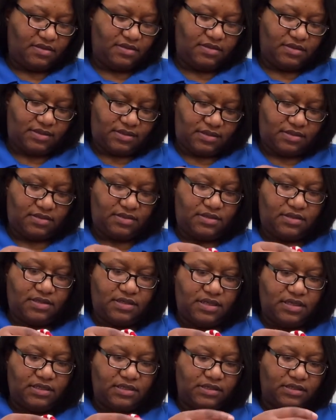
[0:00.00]
So the
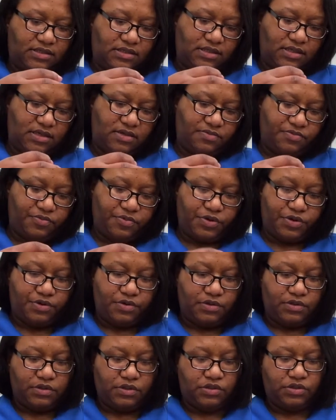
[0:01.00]
next step we're
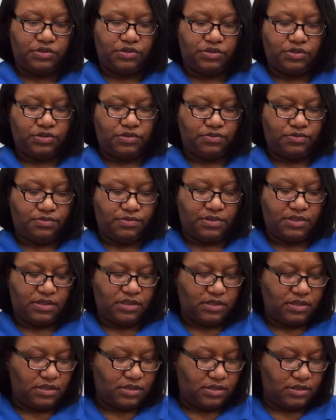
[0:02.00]
going to do
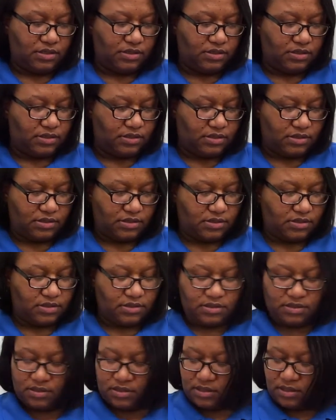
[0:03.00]
is
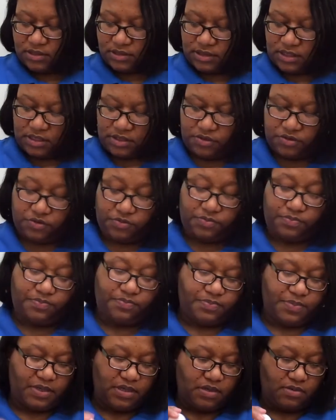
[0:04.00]
take your
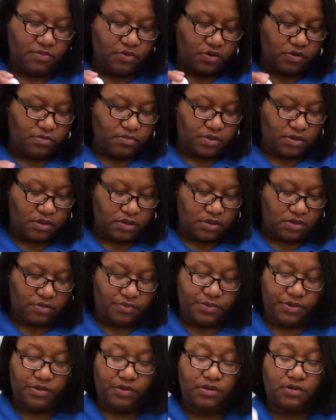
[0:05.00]
ping pong ball,
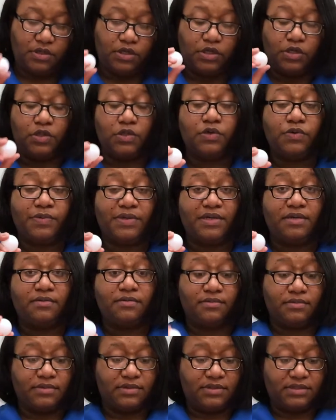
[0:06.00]
we're going to glue it
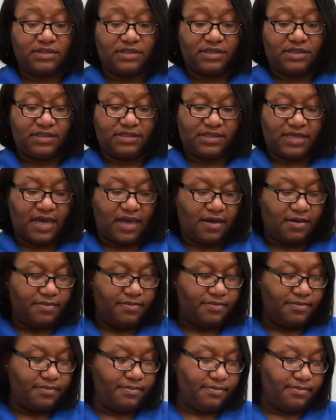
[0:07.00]
to the top.
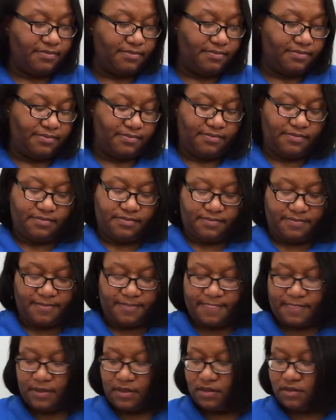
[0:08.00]

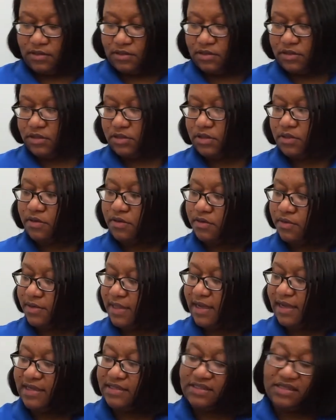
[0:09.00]
So
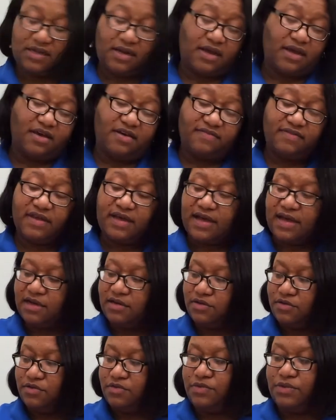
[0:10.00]
like I said, I have the
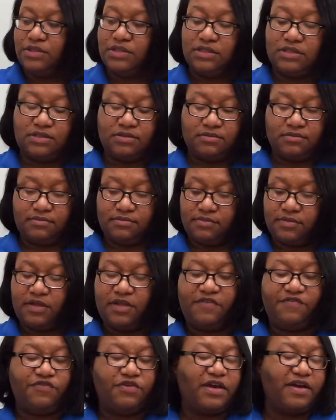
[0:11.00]
hot glue gun.
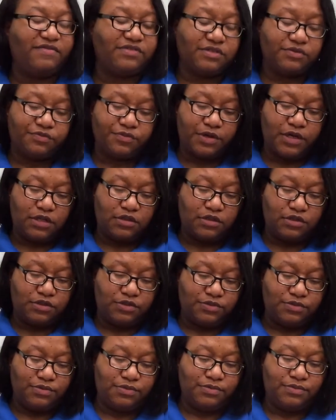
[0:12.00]
If you have some regular
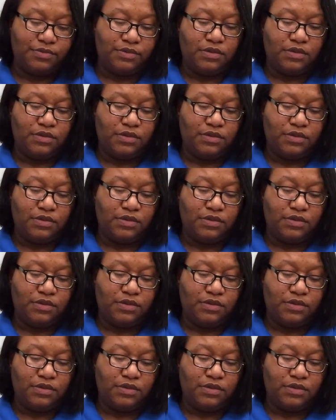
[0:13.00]
glue,